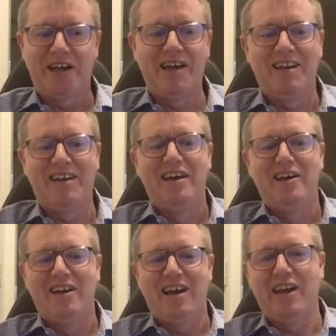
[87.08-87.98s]

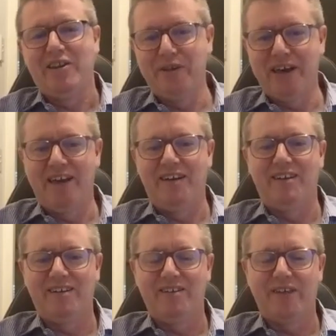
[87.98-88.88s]
And
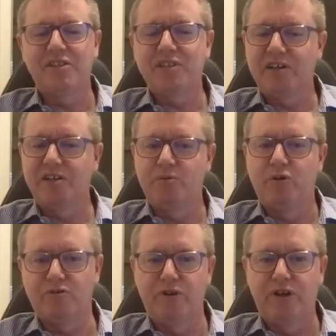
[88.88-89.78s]
then that's actually
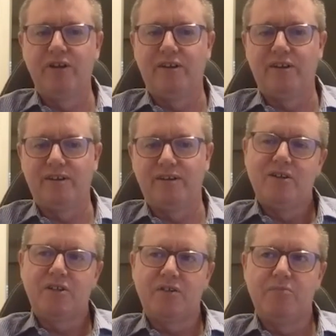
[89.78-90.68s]
what triggered it.
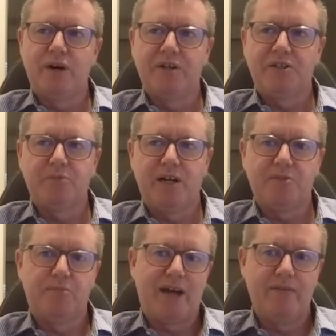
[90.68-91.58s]
So the Money Smarts
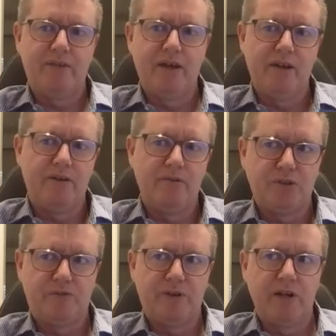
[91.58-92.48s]
back then
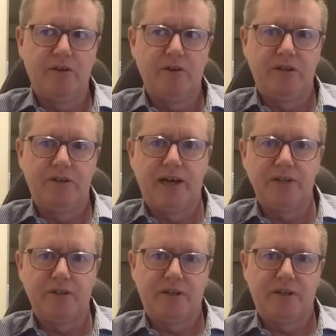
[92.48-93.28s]
was fairly early days, I